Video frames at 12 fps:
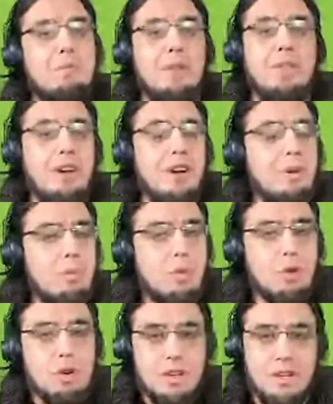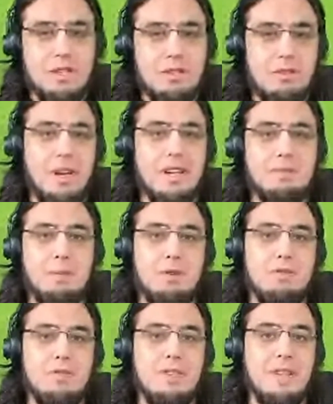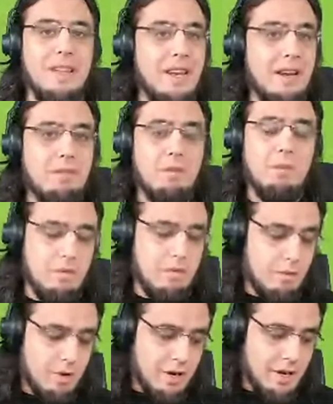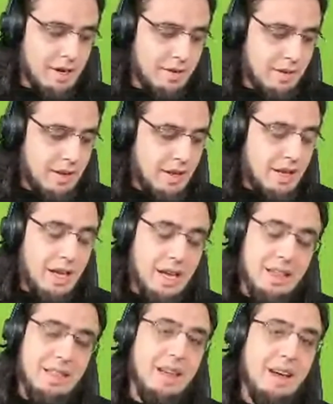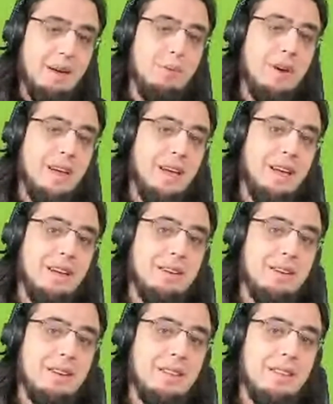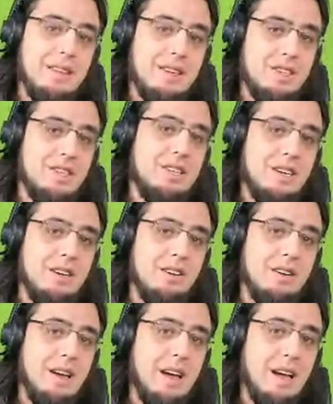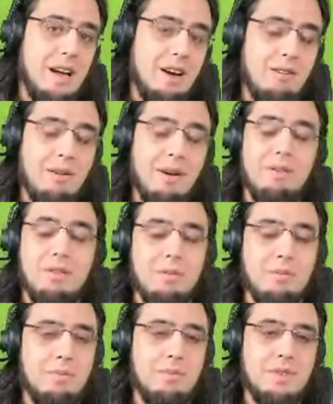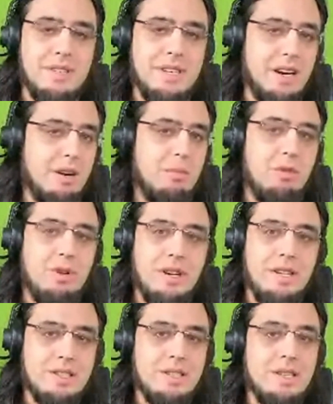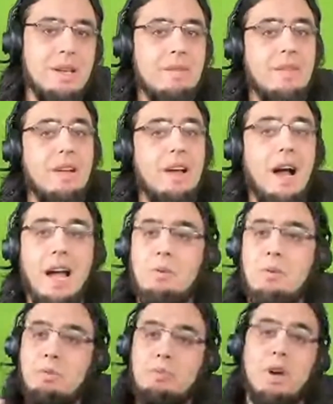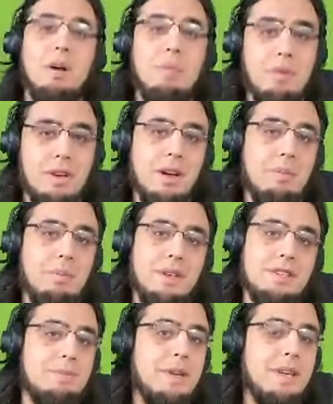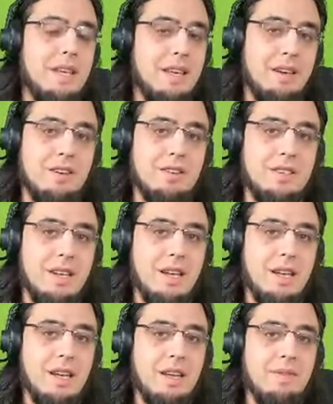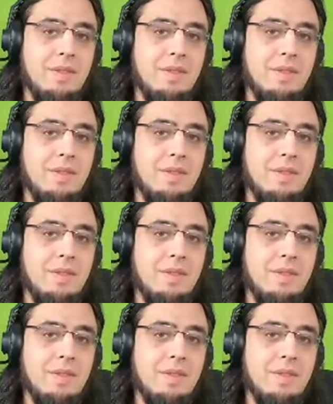there are more digital expos than ever before. And in that way, this year, however terrible it is, I would probably not be speaking here today